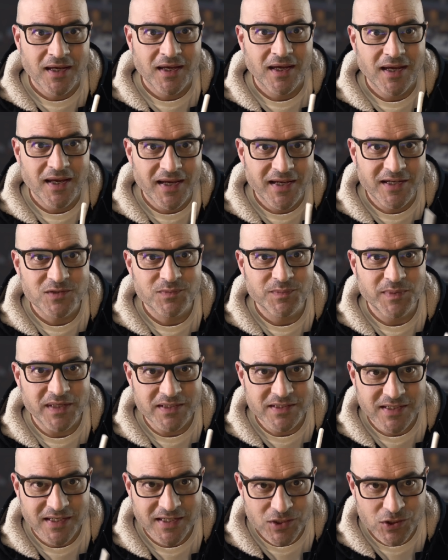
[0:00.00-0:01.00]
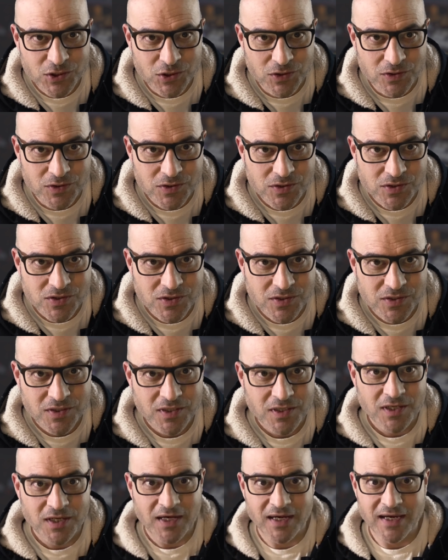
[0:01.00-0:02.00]
expectations
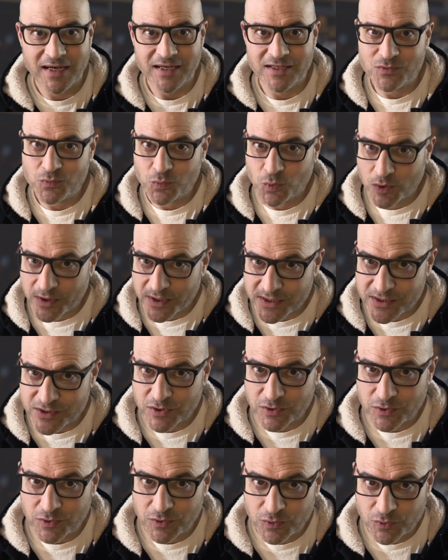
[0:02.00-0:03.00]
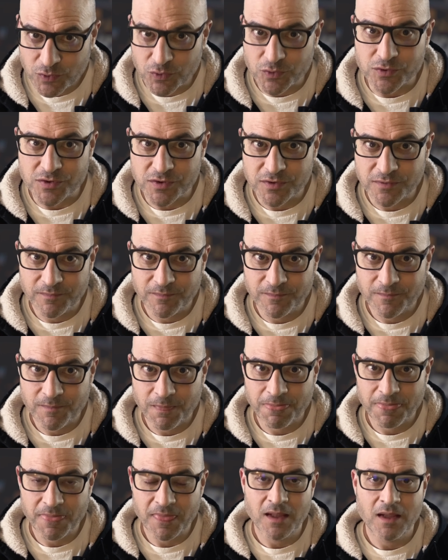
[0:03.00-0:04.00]
and what is good.
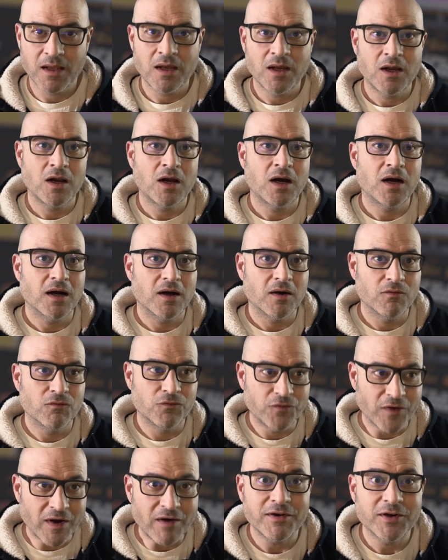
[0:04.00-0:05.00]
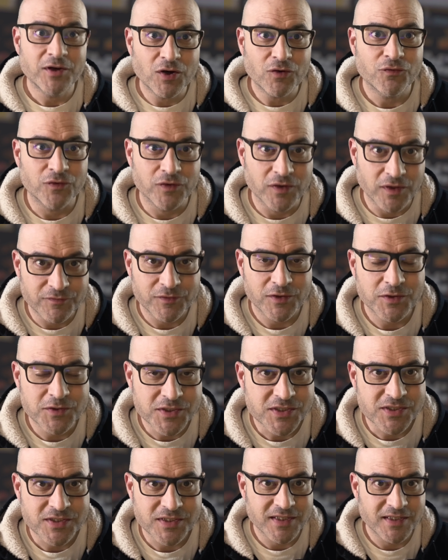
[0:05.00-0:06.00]
Very often, I've
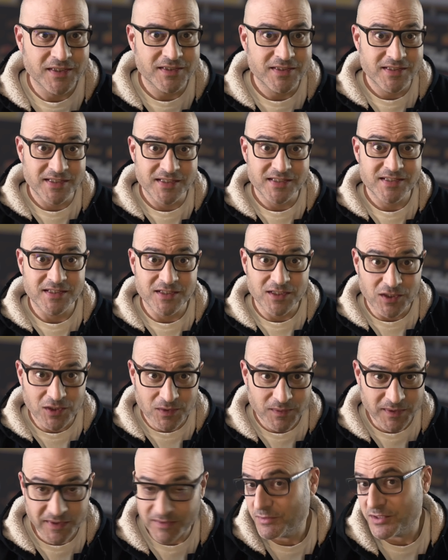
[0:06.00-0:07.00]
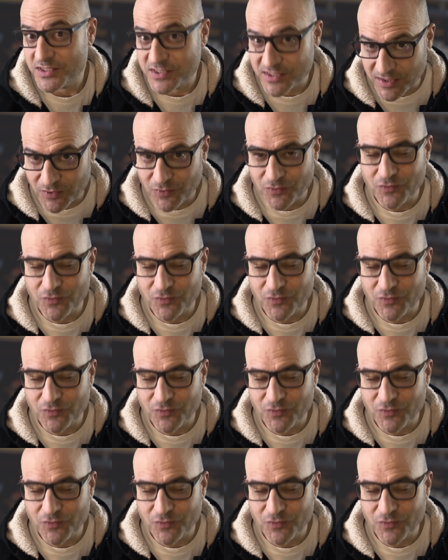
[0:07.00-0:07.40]
noticed this in myself